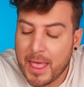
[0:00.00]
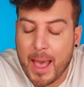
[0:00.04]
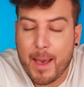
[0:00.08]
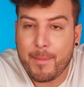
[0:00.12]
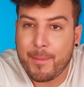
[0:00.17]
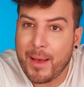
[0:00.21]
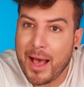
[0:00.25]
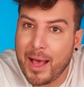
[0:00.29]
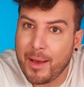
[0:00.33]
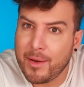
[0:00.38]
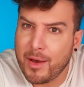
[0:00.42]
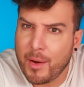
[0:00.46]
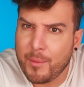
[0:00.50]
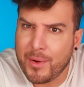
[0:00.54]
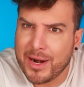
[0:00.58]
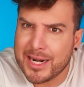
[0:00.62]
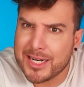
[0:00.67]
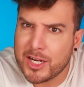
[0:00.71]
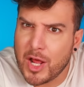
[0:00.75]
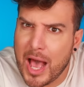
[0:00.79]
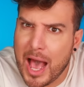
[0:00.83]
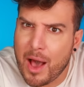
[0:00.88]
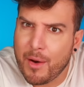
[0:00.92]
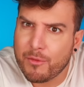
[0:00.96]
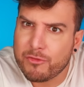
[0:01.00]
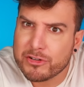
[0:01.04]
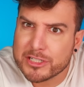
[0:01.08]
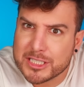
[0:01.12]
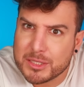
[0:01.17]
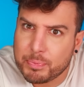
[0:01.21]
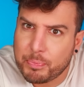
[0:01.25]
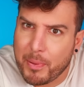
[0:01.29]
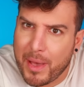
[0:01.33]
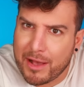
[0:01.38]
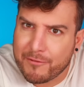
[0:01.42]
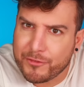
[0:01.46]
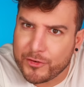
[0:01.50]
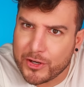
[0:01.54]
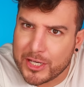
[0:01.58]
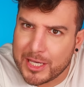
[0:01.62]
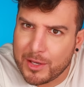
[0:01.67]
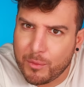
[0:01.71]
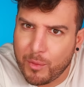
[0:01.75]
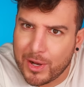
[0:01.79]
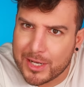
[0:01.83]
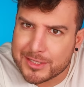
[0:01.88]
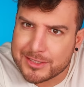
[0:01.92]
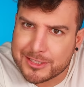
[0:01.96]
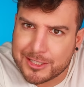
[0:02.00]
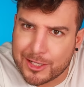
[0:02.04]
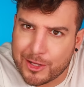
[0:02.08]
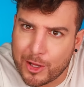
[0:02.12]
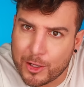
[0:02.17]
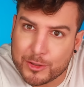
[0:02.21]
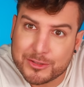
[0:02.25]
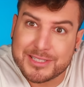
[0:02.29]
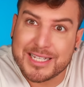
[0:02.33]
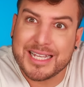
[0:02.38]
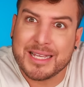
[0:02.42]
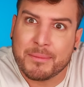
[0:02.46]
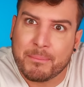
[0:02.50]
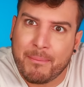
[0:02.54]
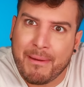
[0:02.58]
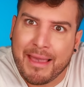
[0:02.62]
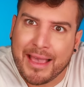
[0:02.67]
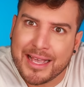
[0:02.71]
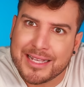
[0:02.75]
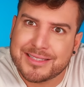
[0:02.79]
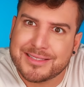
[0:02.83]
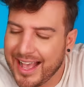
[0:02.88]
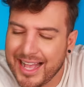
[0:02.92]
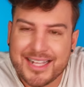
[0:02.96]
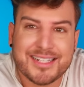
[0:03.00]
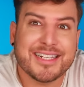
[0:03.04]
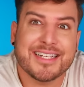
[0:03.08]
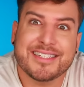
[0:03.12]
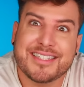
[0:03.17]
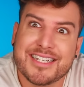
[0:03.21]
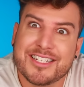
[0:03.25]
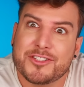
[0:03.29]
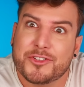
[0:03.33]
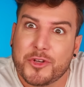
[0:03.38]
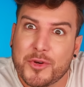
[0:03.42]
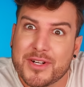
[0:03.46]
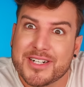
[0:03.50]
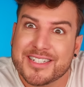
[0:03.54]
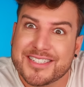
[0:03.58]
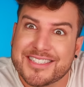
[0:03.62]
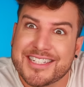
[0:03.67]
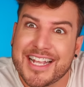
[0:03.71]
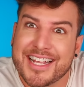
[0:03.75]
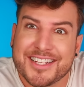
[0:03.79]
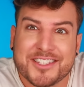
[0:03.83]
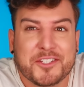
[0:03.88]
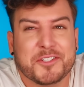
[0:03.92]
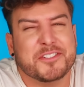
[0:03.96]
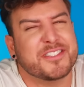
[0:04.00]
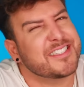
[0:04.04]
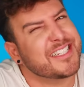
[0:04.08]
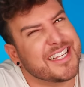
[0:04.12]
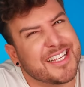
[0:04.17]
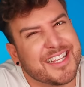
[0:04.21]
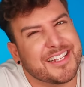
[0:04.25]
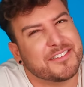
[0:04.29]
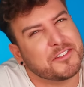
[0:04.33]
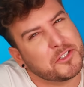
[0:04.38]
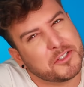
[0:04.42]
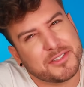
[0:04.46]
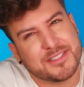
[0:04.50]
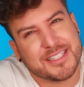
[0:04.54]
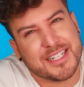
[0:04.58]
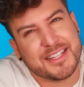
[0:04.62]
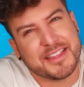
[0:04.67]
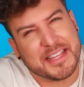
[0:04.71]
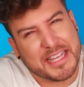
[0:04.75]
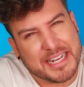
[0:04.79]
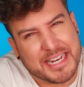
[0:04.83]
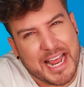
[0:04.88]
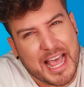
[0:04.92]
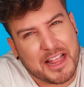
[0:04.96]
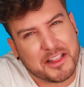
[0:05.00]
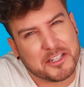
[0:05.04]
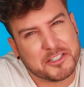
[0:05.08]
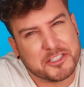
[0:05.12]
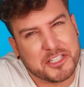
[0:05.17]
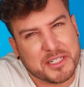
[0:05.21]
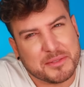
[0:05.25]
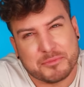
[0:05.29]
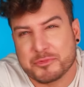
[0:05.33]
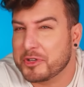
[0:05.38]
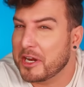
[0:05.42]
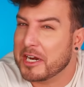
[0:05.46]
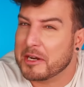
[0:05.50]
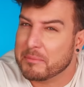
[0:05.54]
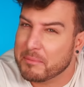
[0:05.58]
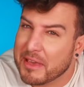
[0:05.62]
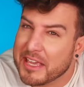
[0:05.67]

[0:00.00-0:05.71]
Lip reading: I want to know how respectful he was to those inmates. Do you understand? Do you see the analogy I'm trying to